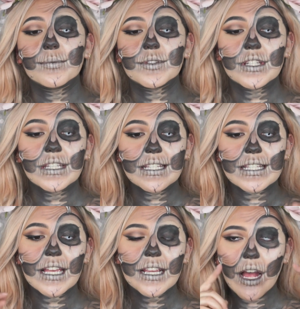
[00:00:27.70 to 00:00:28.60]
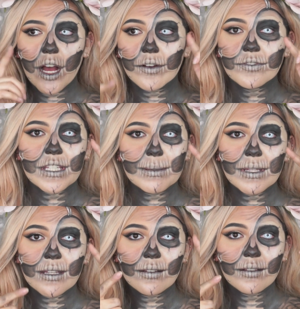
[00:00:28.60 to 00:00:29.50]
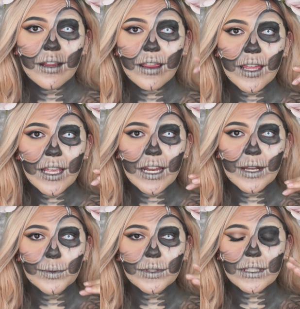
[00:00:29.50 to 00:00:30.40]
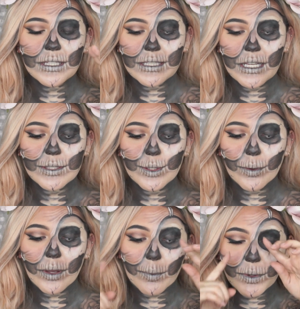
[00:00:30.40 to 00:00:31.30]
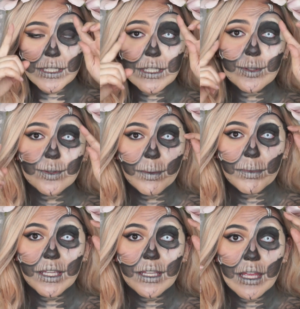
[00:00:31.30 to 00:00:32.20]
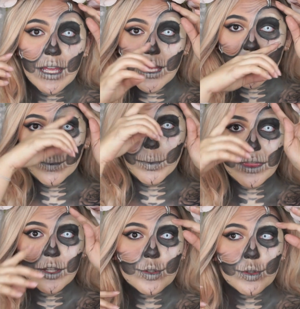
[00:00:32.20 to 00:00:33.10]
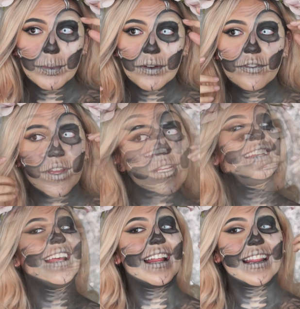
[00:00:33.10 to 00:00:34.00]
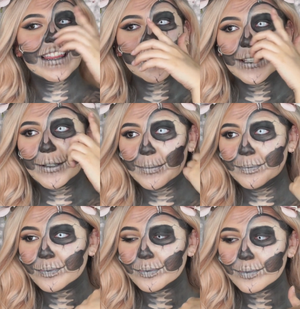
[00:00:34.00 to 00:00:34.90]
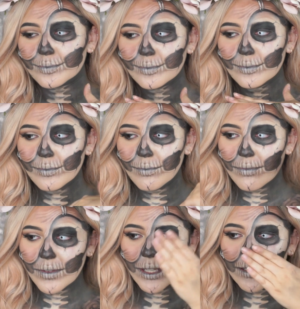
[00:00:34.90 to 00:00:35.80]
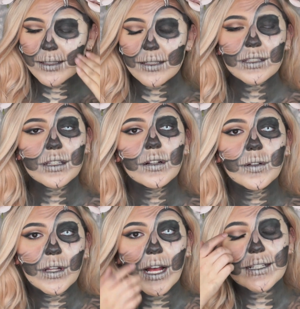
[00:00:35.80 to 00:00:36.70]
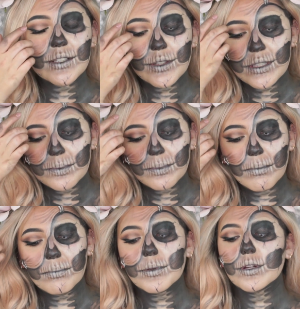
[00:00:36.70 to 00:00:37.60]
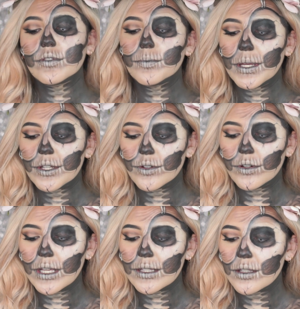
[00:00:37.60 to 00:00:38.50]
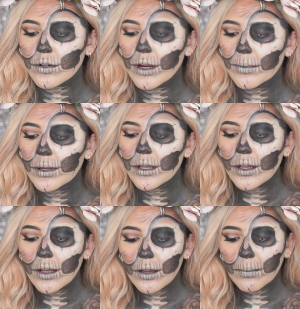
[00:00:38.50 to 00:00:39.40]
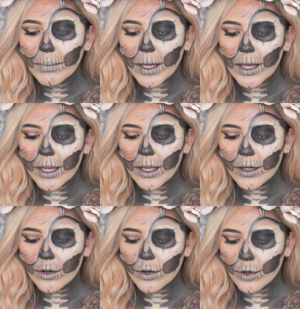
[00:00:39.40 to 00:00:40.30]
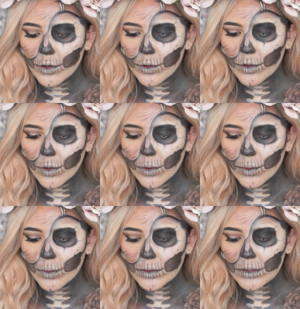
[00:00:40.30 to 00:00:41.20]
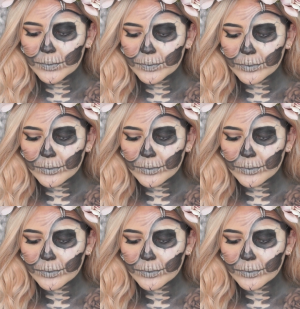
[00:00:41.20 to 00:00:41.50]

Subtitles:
She did this like half demon thing and it was insane, so I wanted to do something with the drippy face. The skull, I saw this beautiful picture on Instagram by a girl called